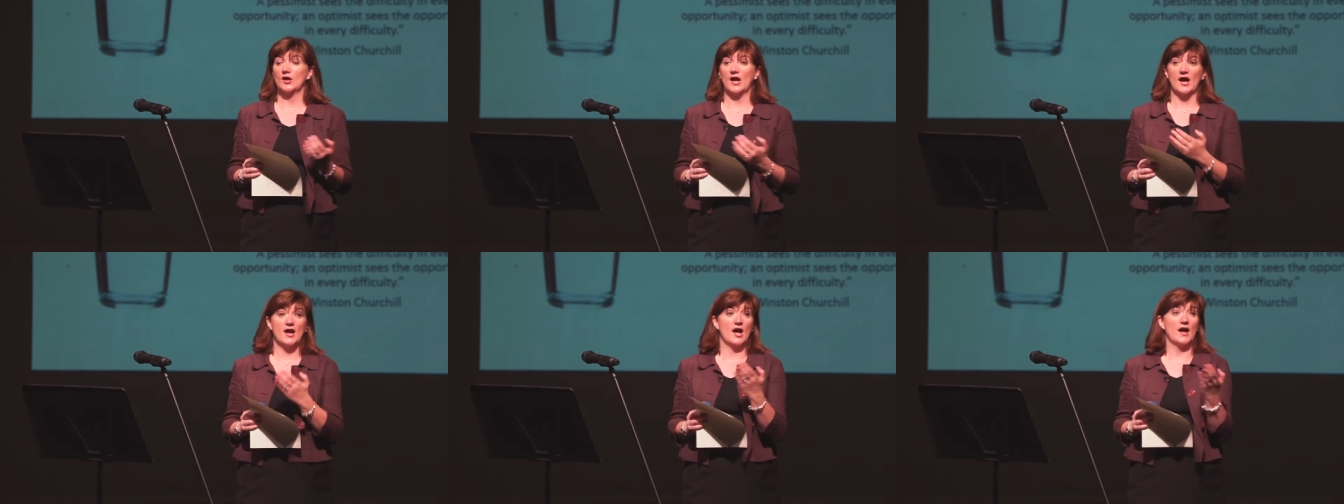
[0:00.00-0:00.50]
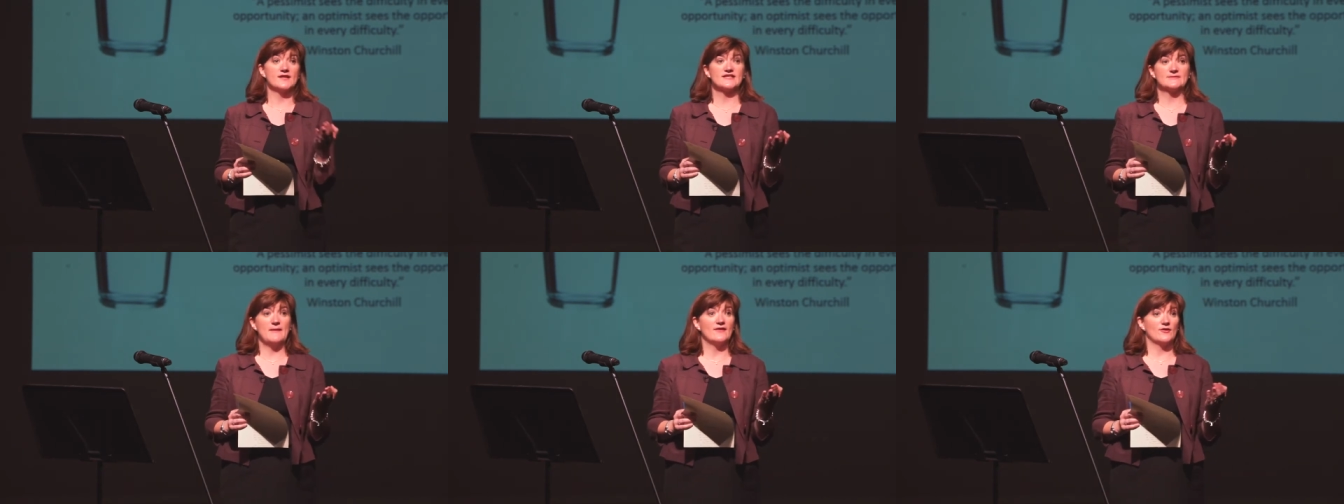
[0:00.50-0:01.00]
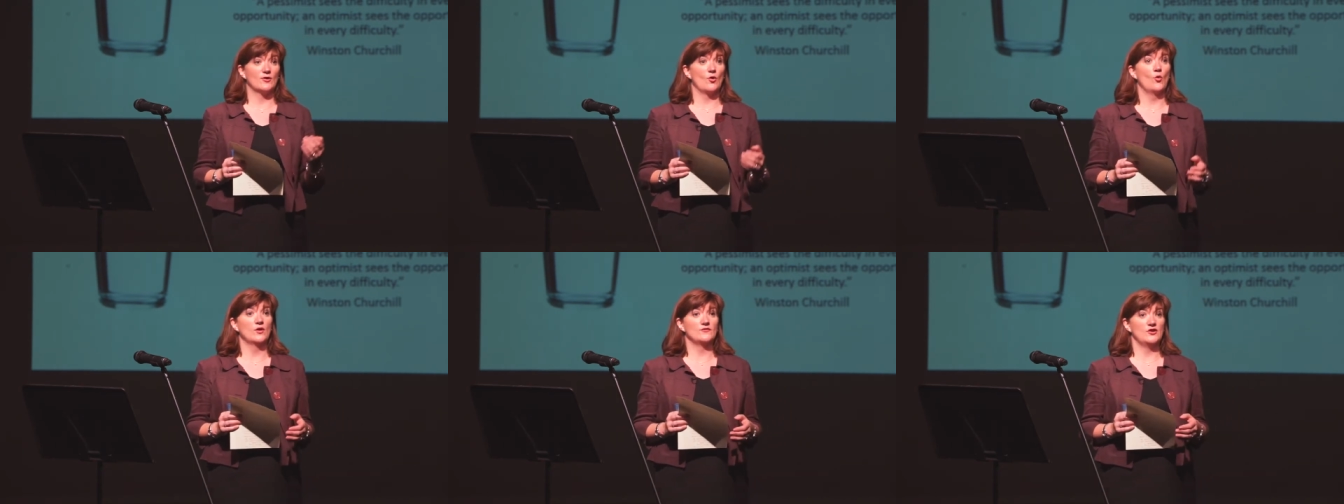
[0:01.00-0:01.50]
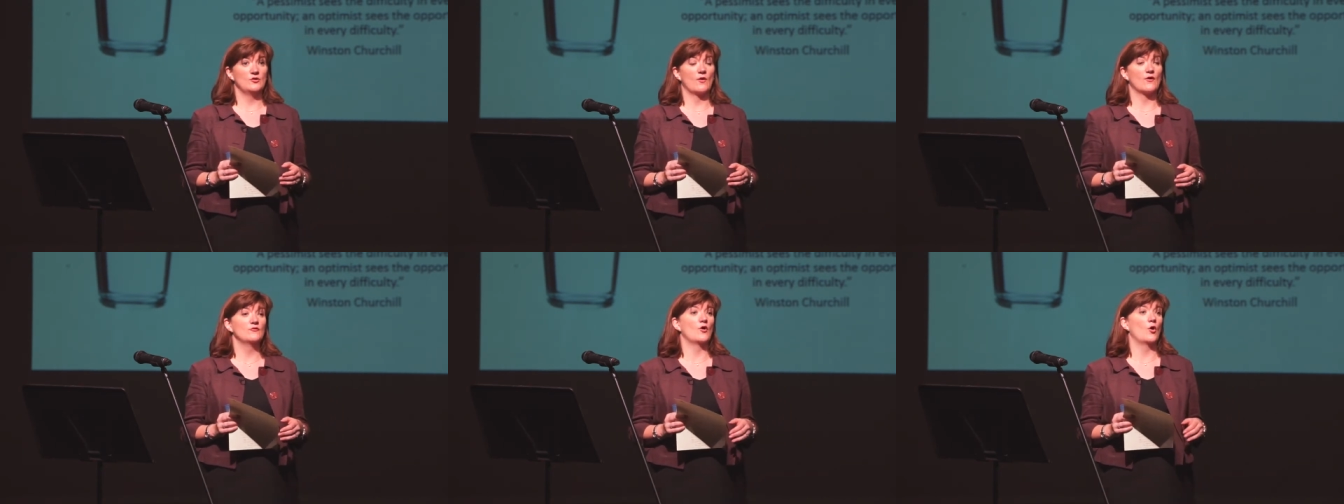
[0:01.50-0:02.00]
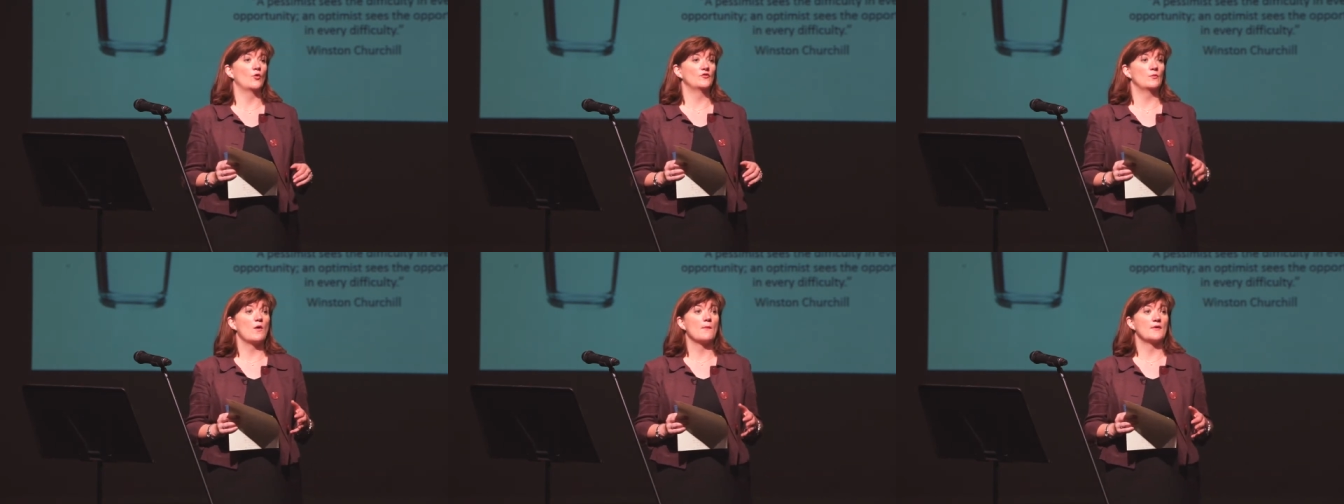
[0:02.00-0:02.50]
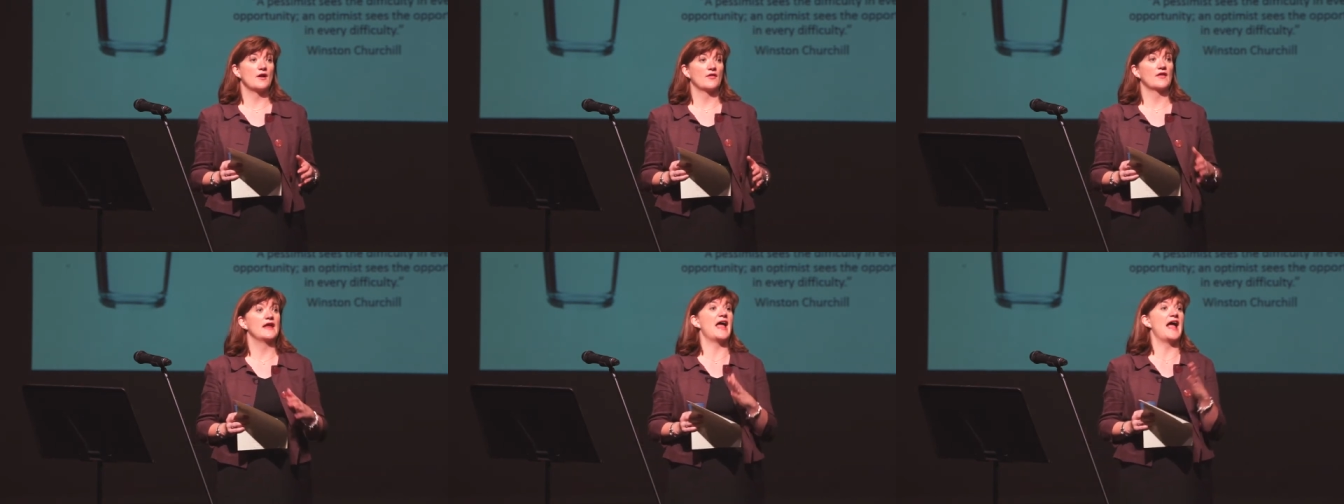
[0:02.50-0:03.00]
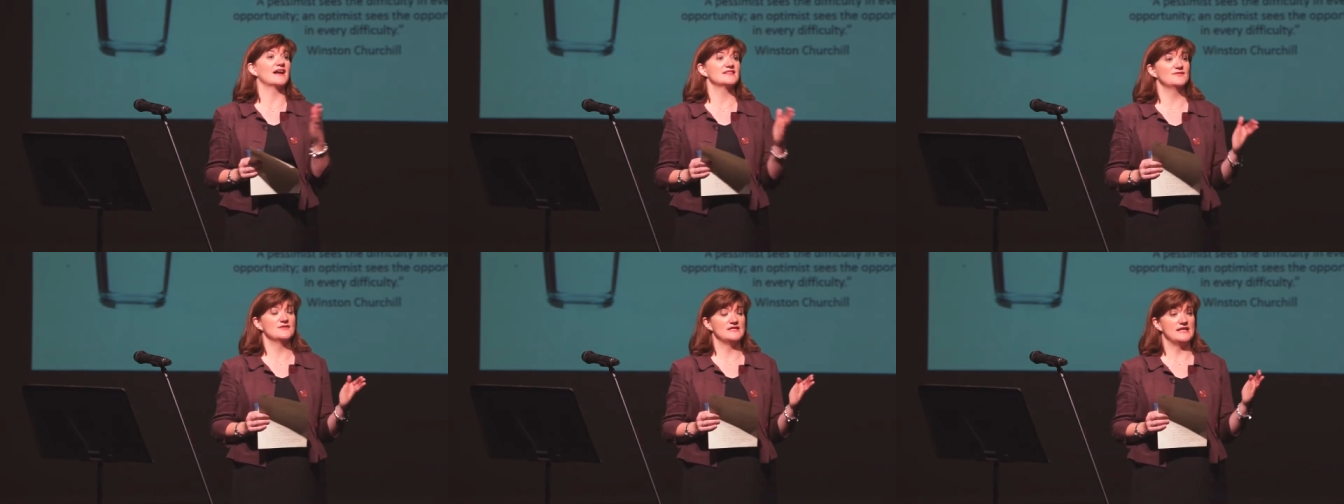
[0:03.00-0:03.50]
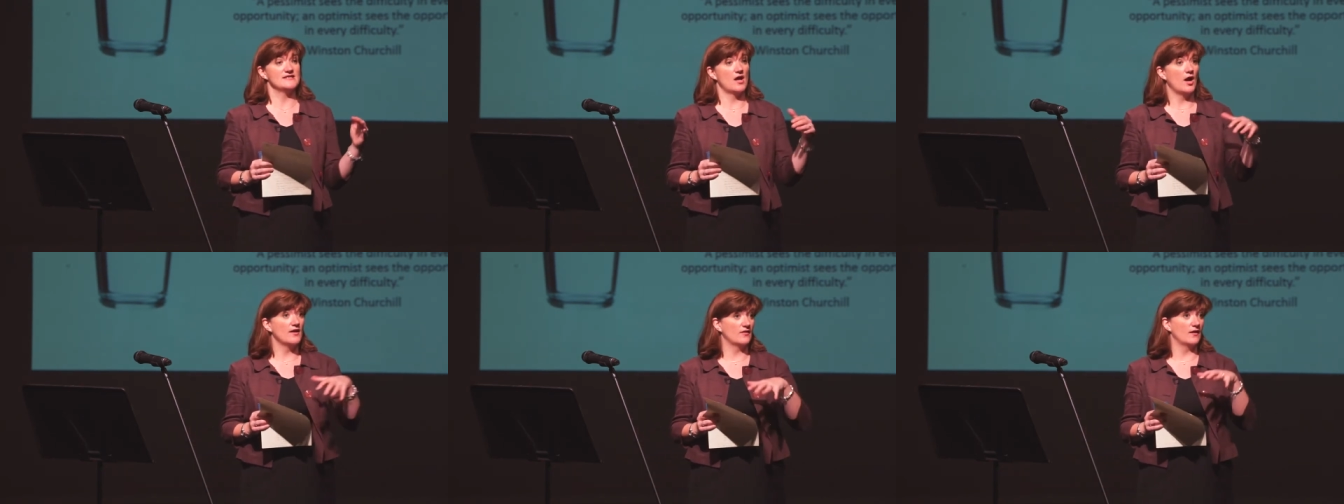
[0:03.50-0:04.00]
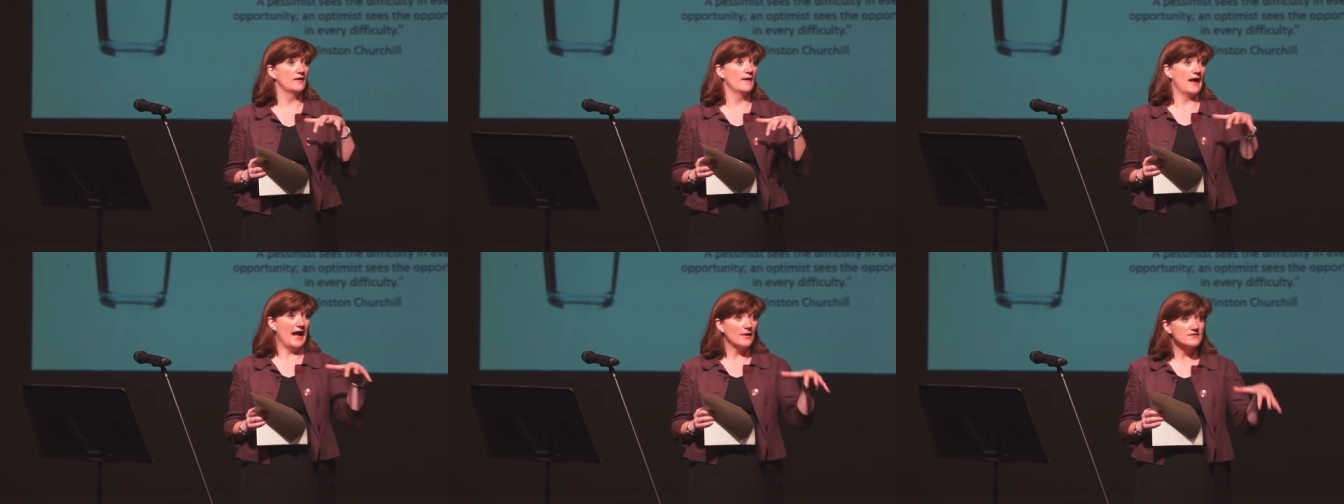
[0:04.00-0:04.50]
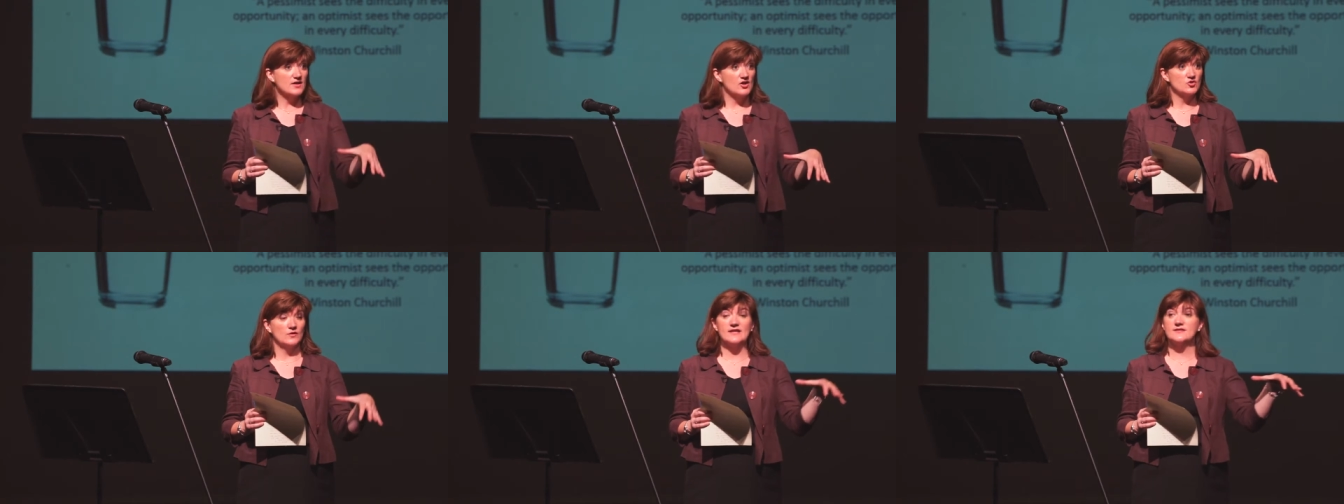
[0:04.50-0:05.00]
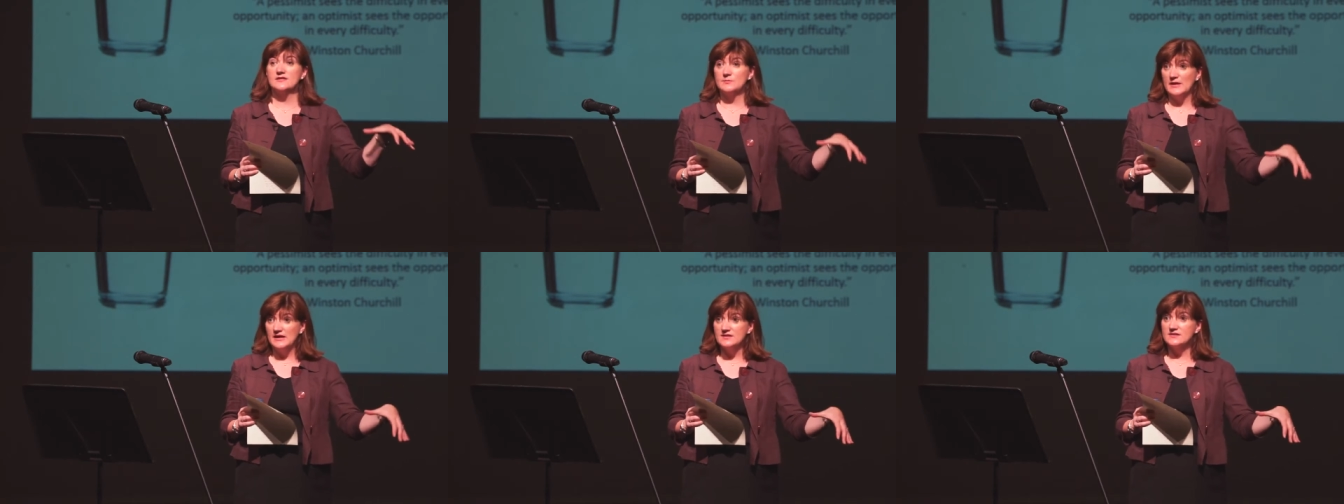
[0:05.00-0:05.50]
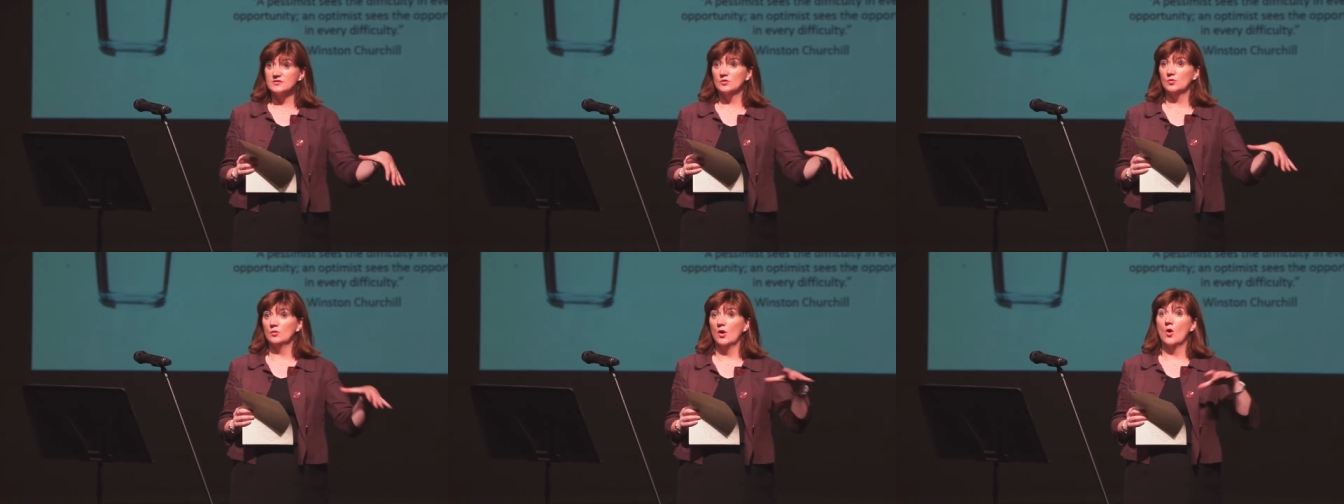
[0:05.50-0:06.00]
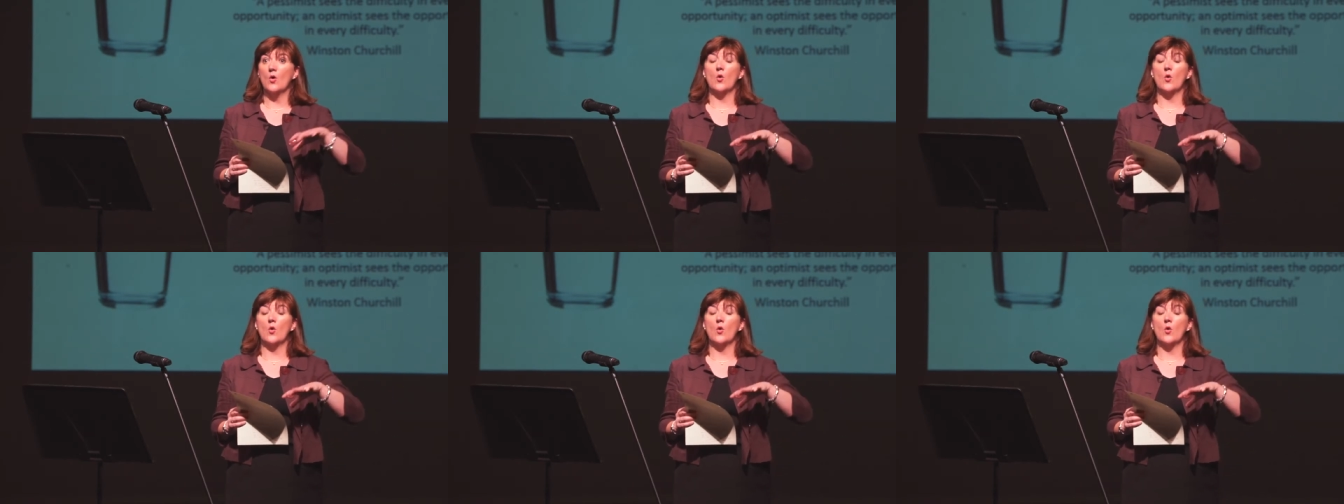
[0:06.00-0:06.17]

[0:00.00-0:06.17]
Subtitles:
I suspect that all of you are involved in one way or another in activities either outside your lessons but in school,